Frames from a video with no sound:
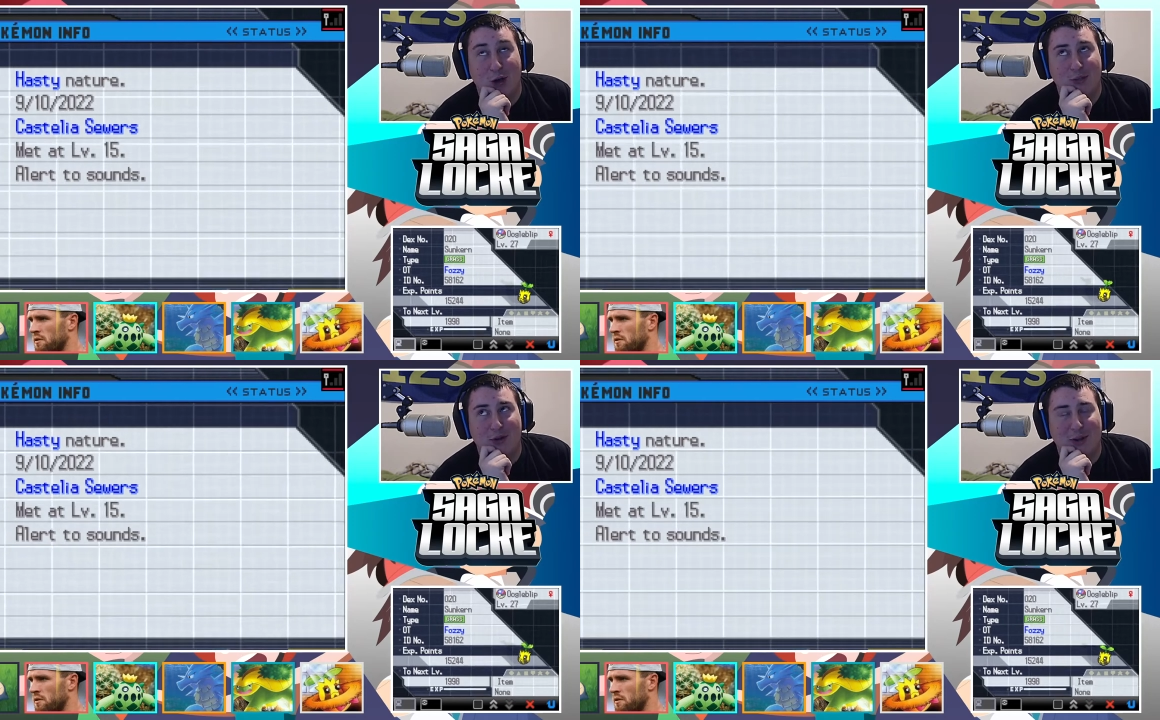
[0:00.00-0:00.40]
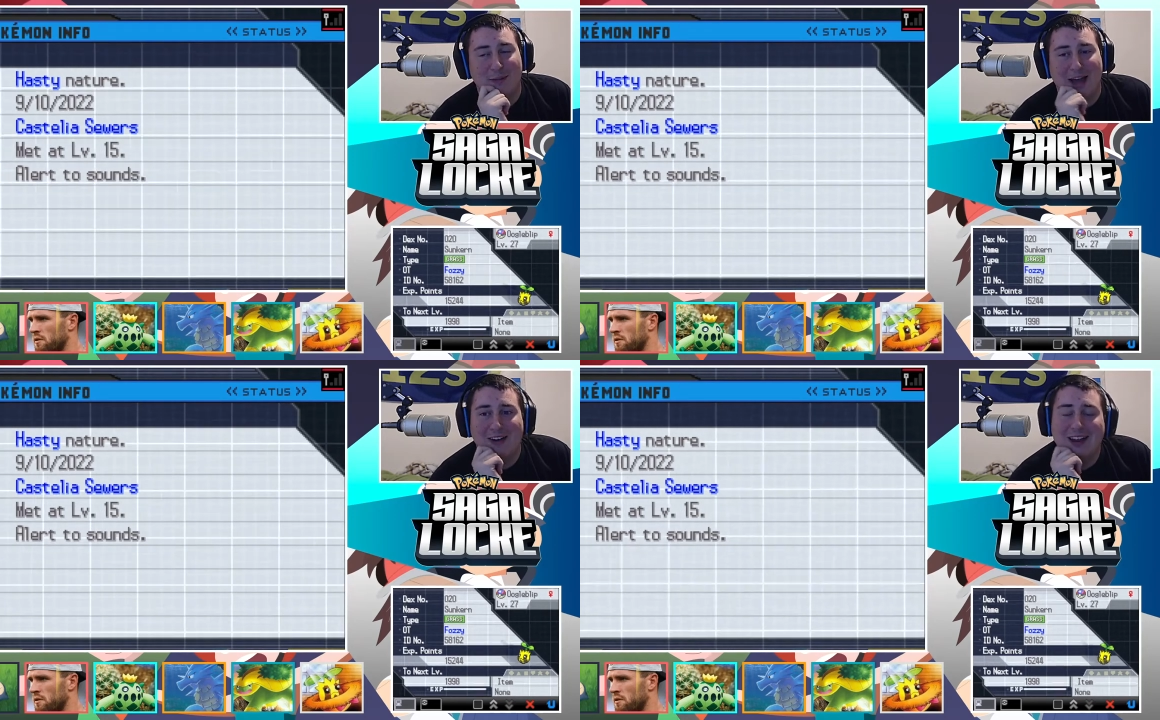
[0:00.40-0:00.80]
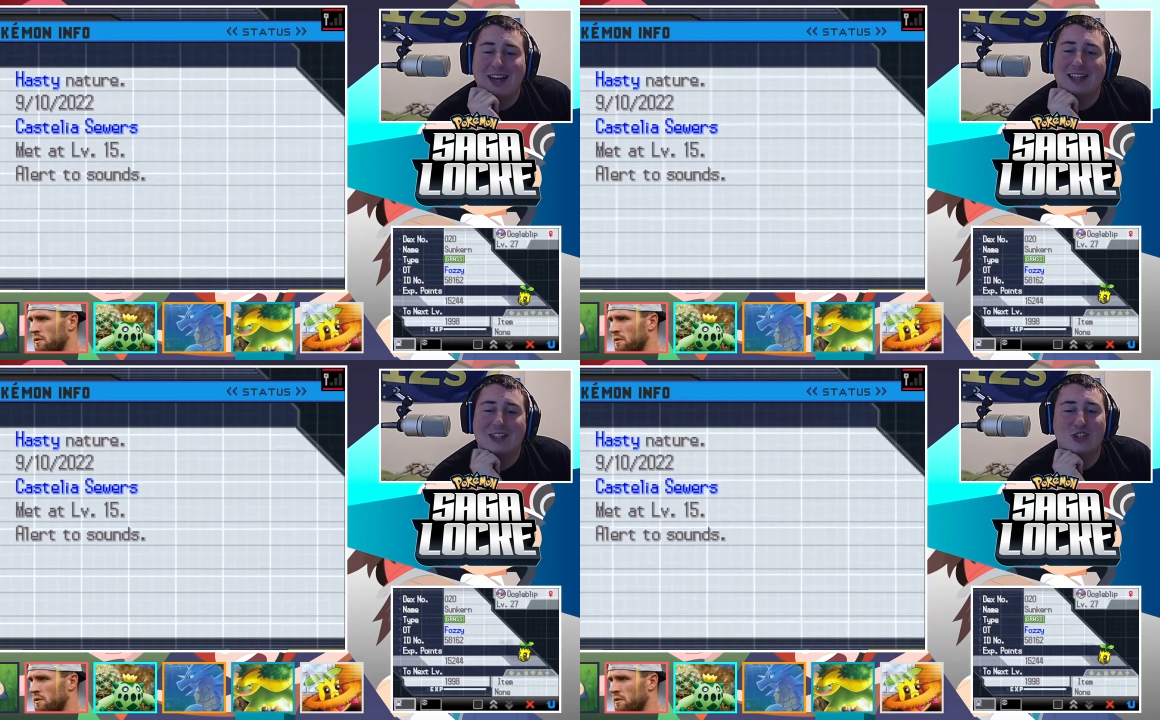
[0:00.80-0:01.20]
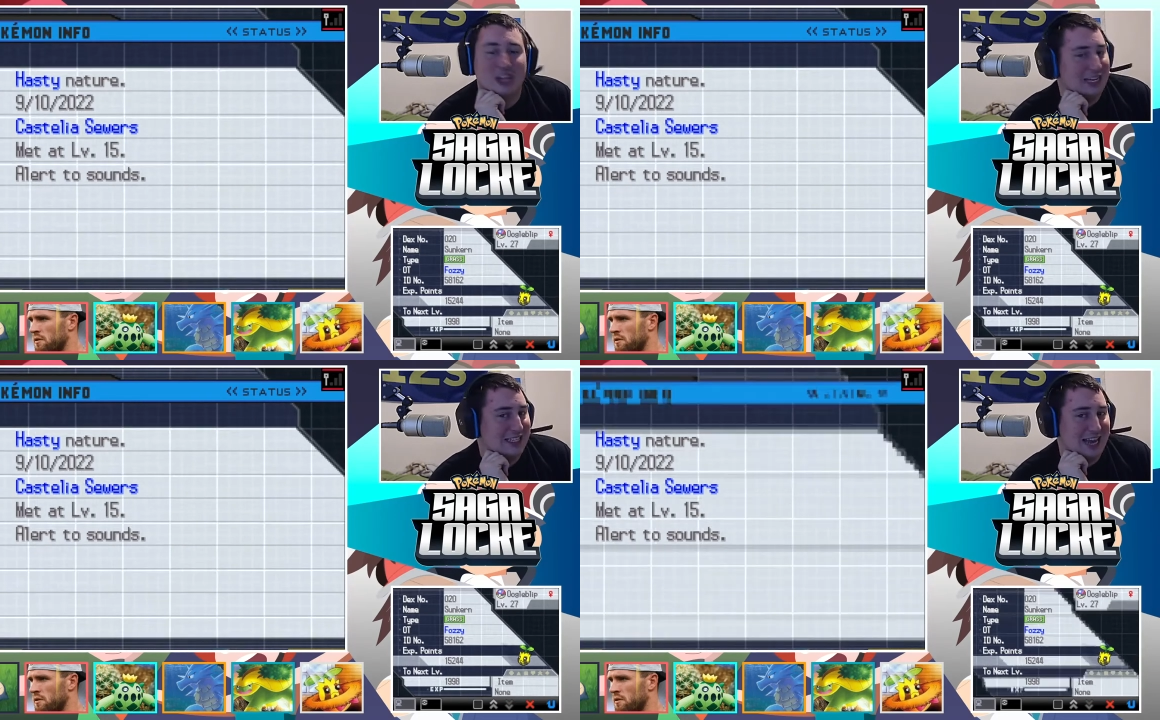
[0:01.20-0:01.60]
Speaker 1: thrilled about,
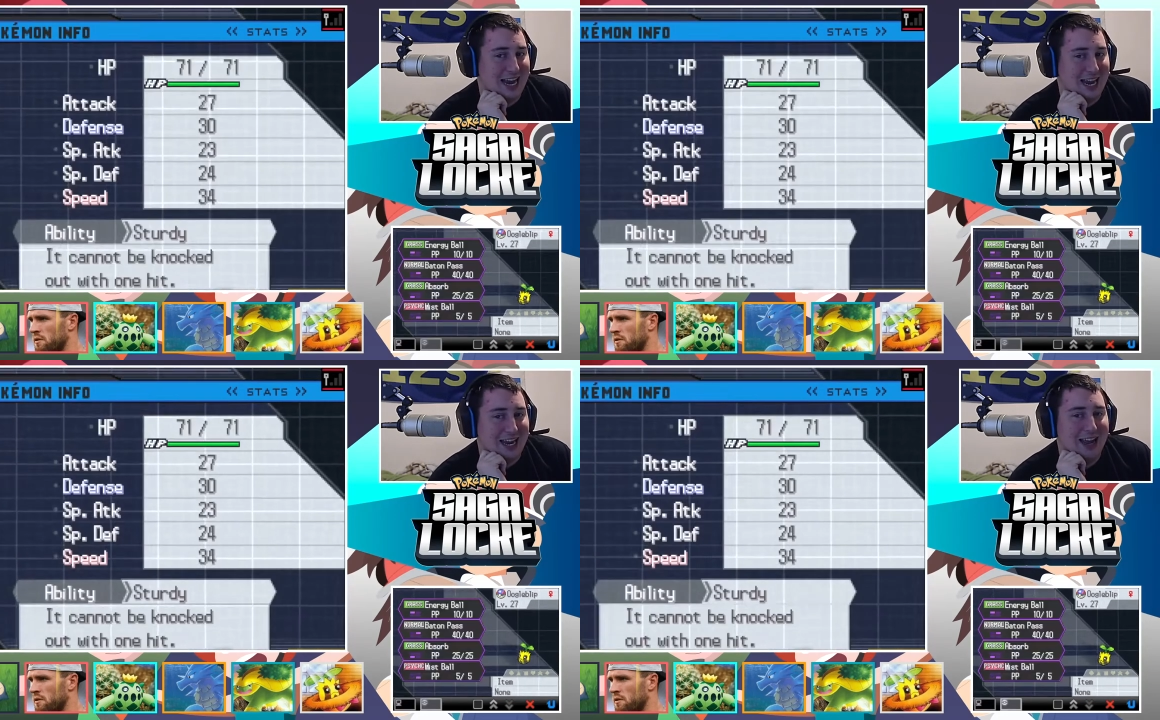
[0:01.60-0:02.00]
just saying,